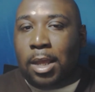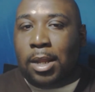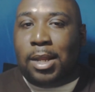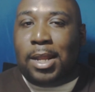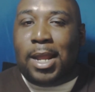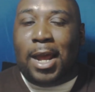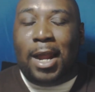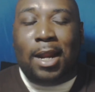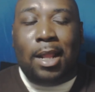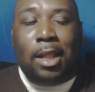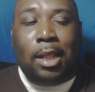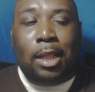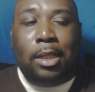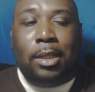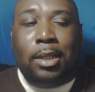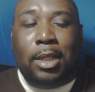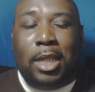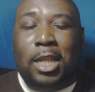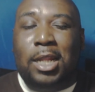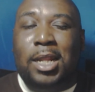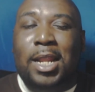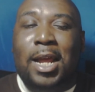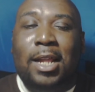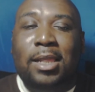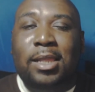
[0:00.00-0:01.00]
Not
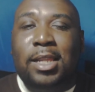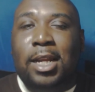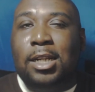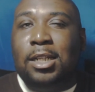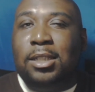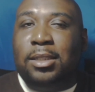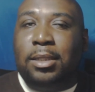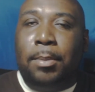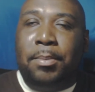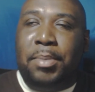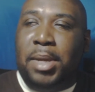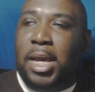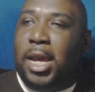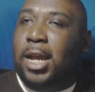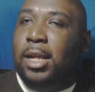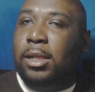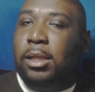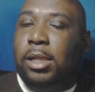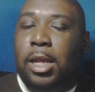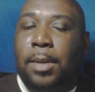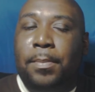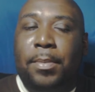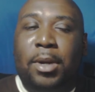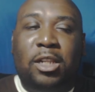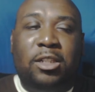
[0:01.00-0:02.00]
that it's a
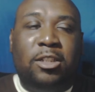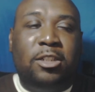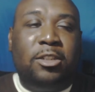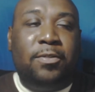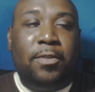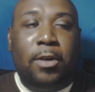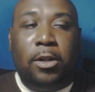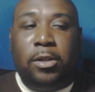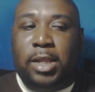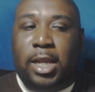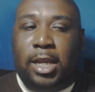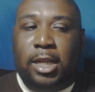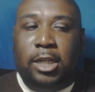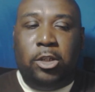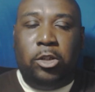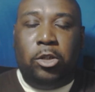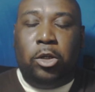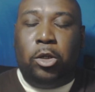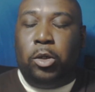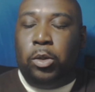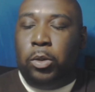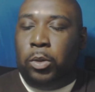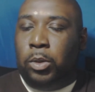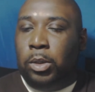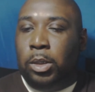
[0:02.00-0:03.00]
bad thing, but I just felt that,
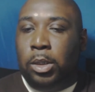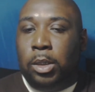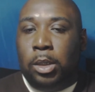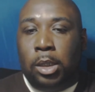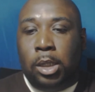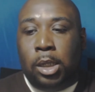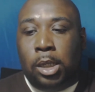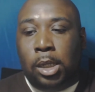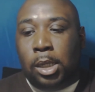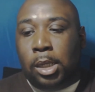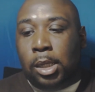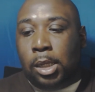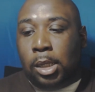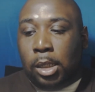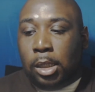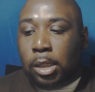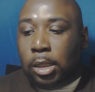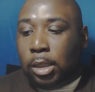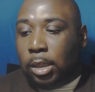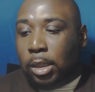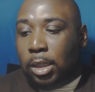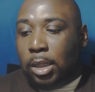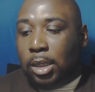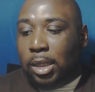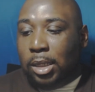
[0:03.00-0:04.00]

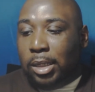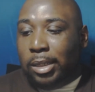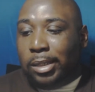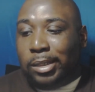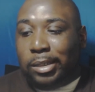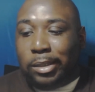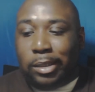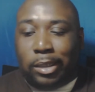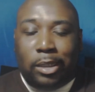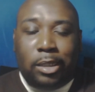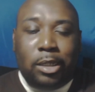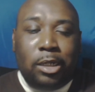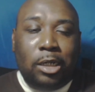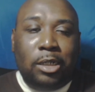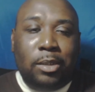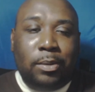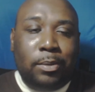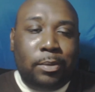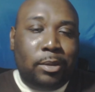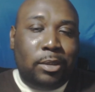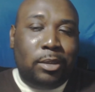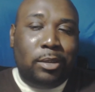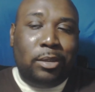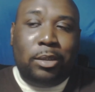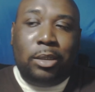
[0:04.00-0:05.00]
it could
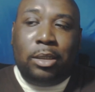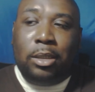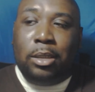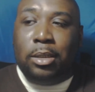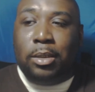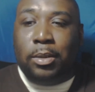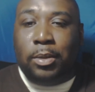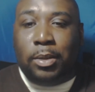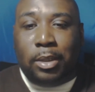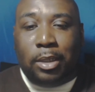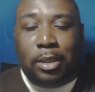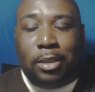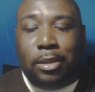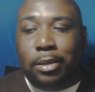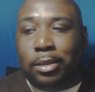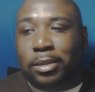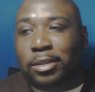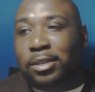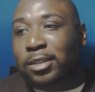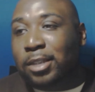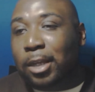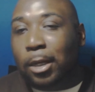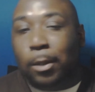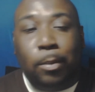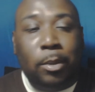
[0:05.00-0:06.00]
have,
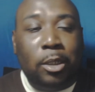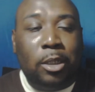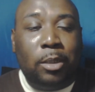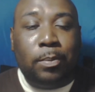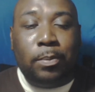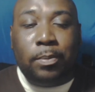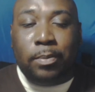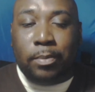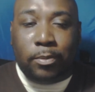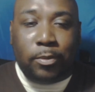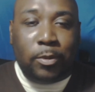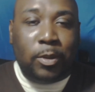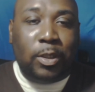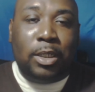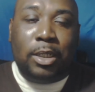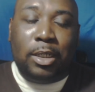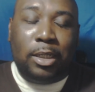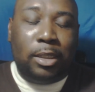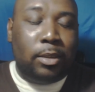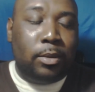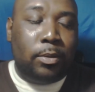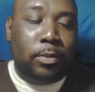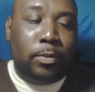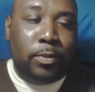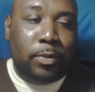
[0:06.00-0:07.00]
some of them
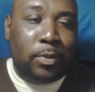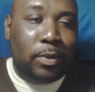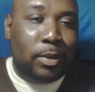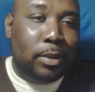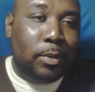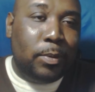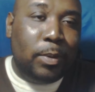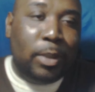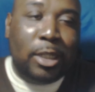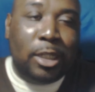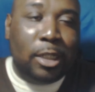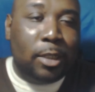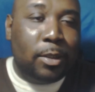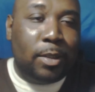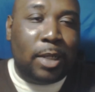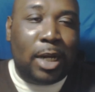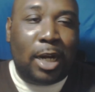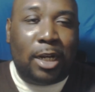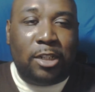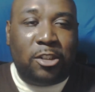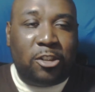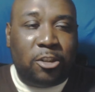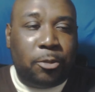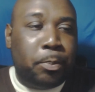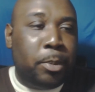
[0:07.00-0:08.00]
we could have
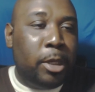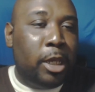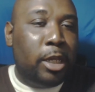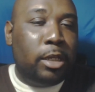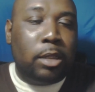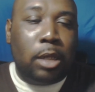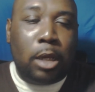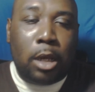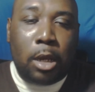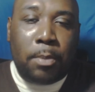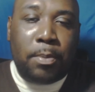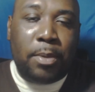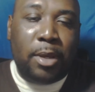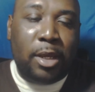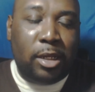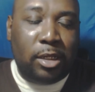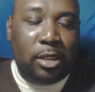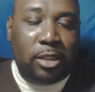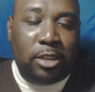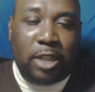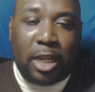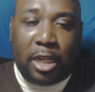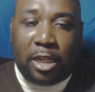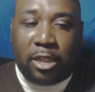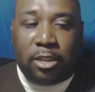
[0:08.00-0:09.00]
kind of just picked up
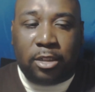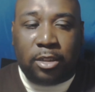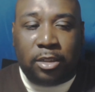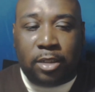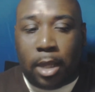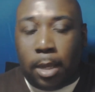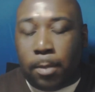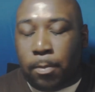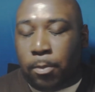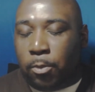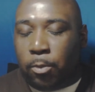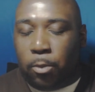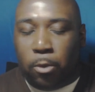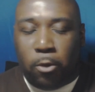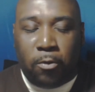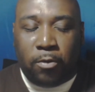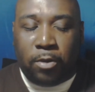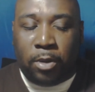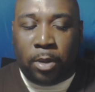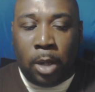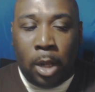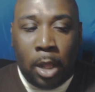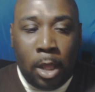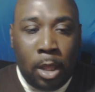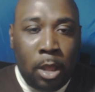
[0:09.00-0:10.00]
and then they just kept
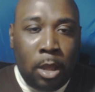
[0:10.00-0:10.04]
moving.